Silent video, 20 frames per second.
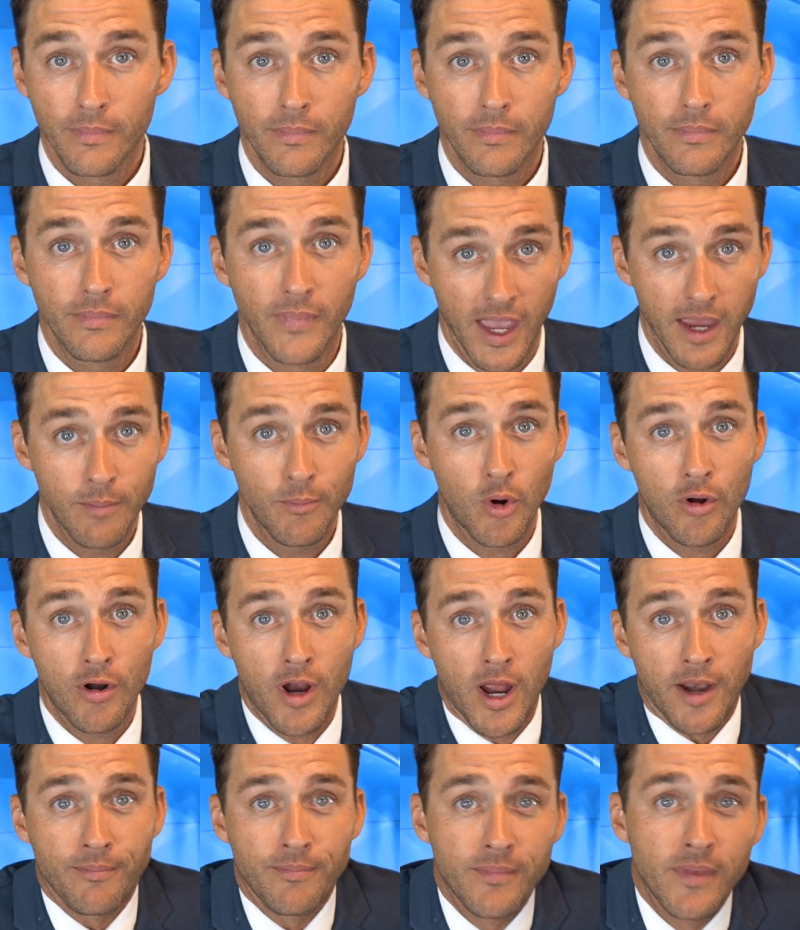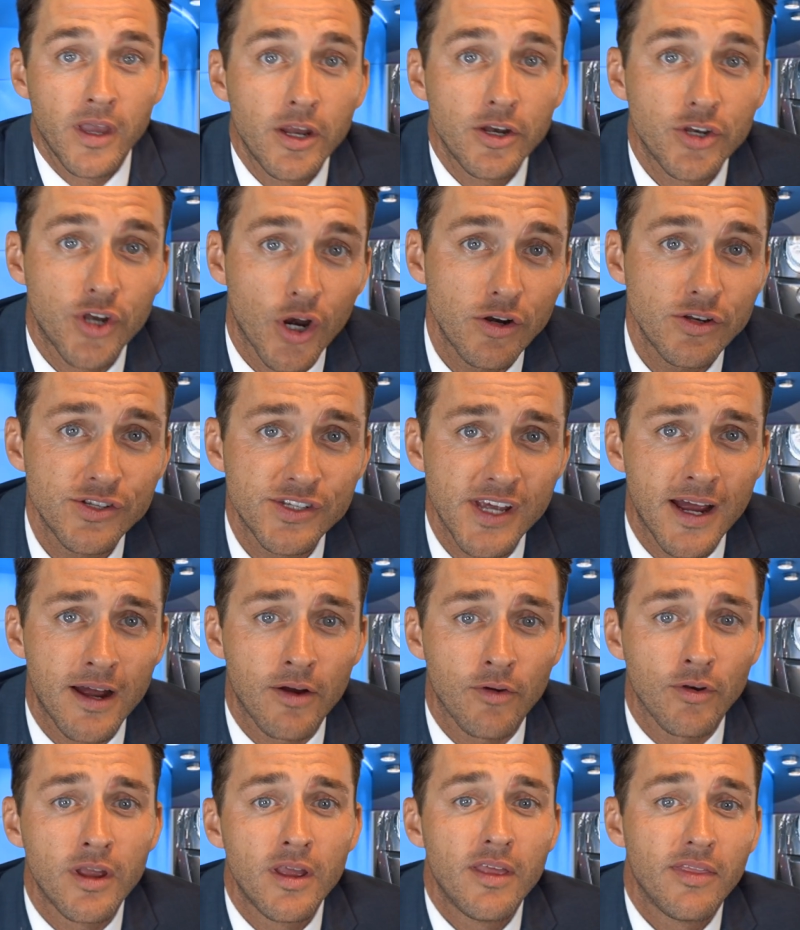Hey, moron. Turns out
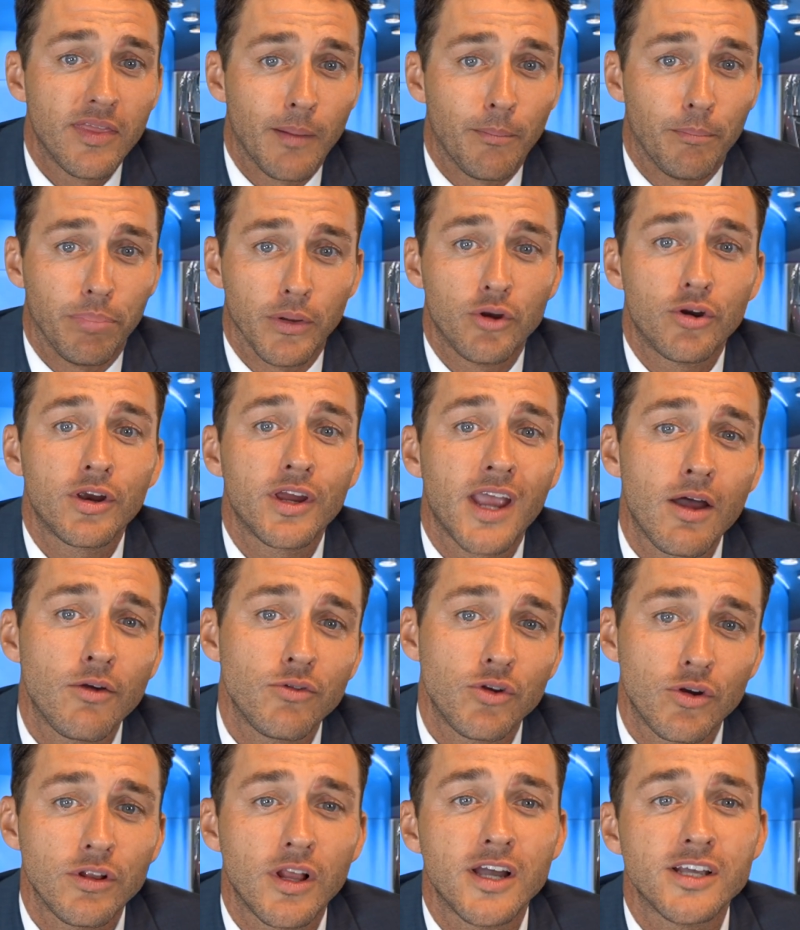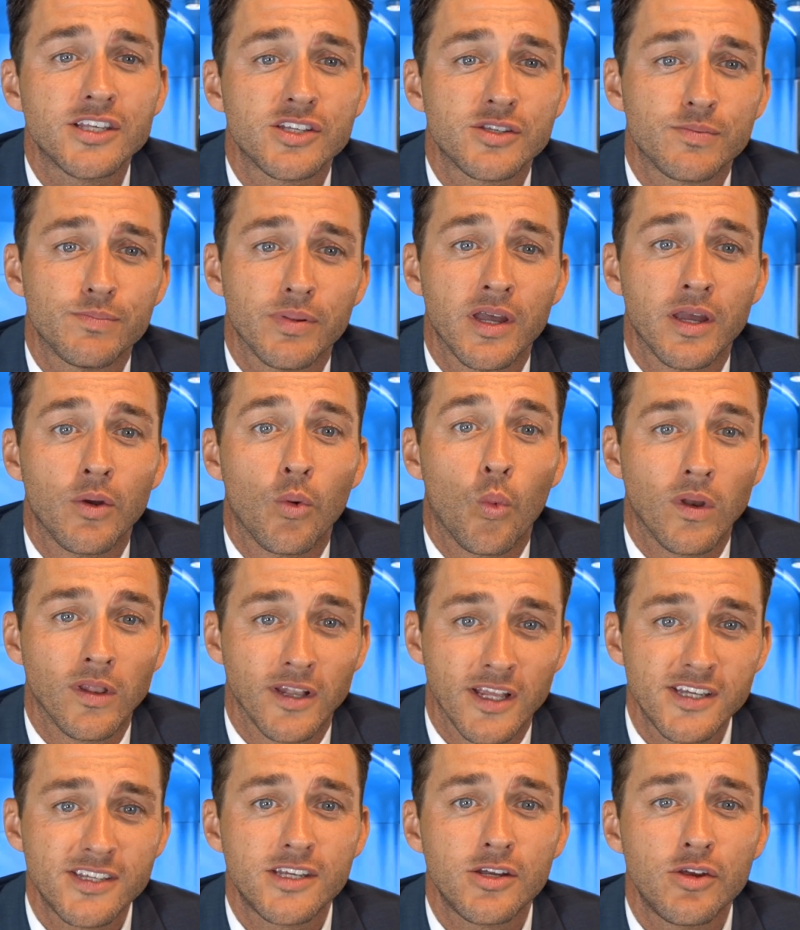that blurring out your license plate when
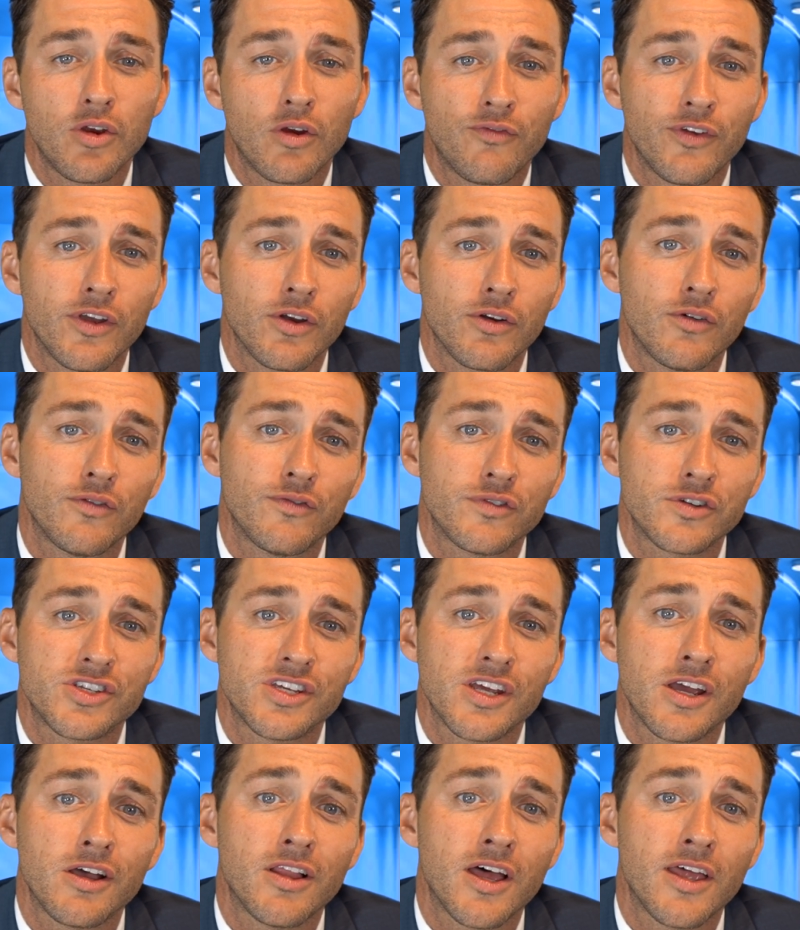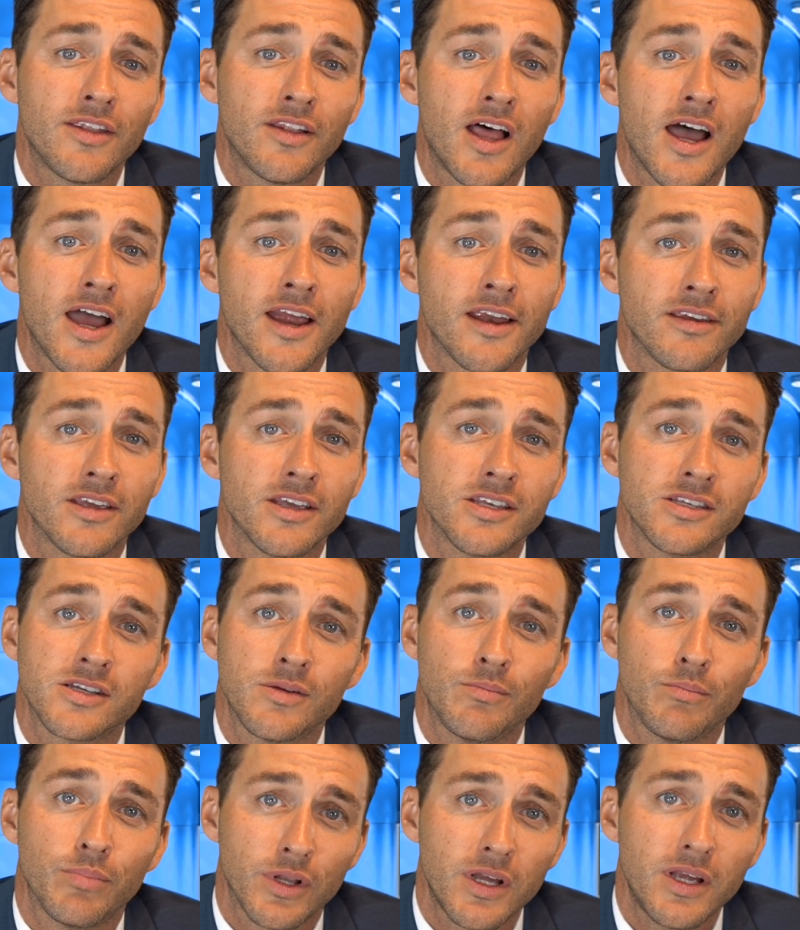listing your vehicle for sale online is
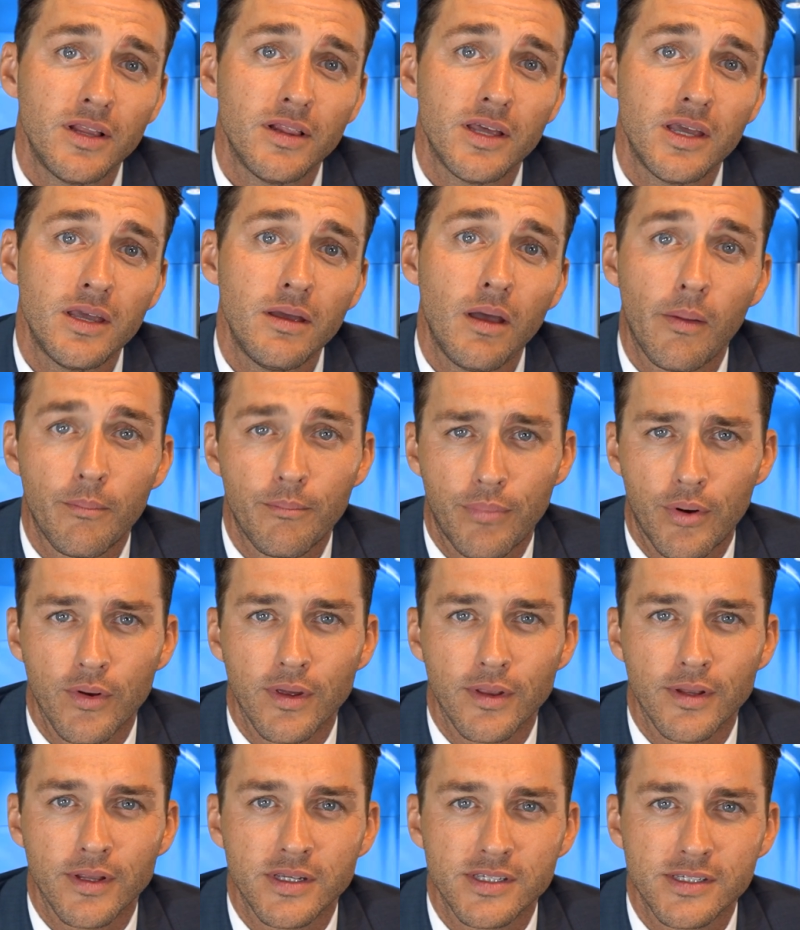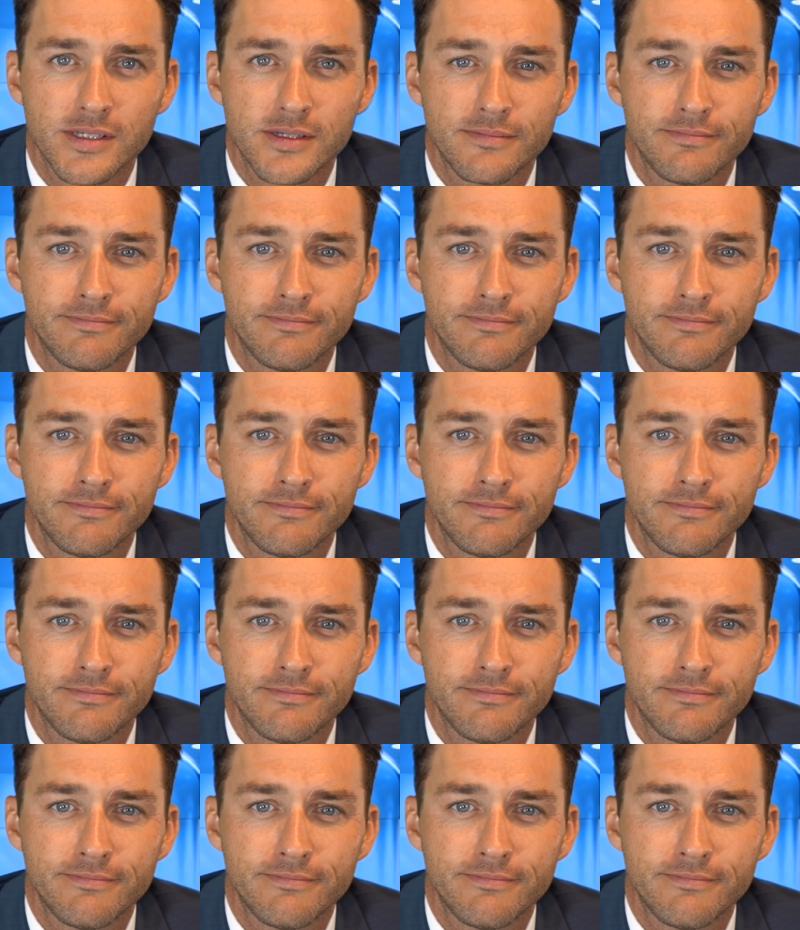completely pointless.